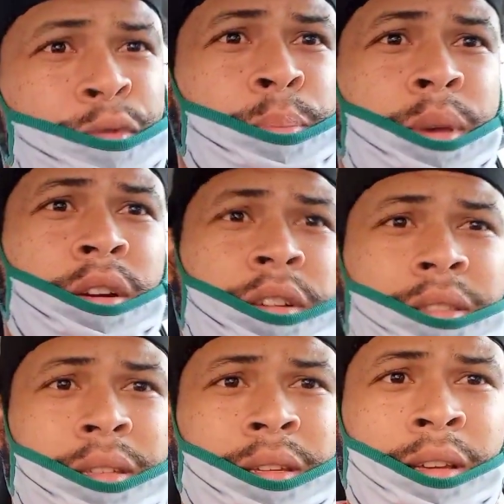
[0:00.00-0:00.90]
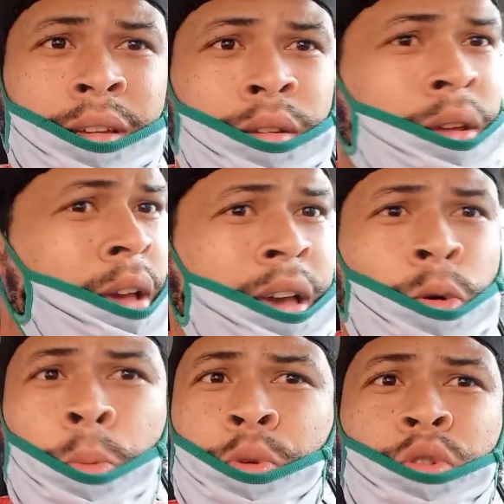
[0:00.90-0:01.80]
of a parent
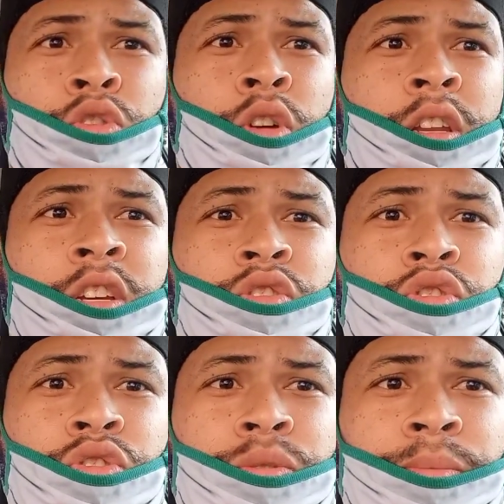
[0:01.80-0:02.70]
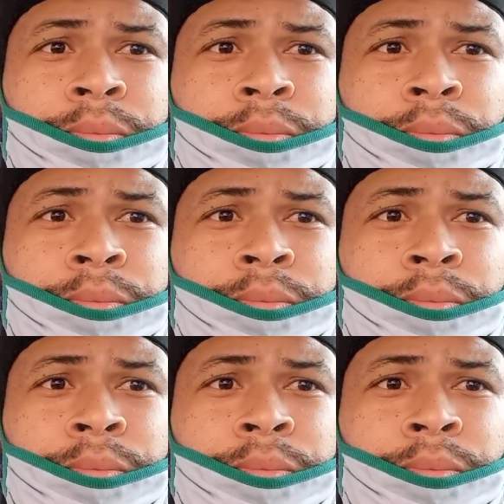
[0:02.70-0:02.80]
hope you enjoy the intro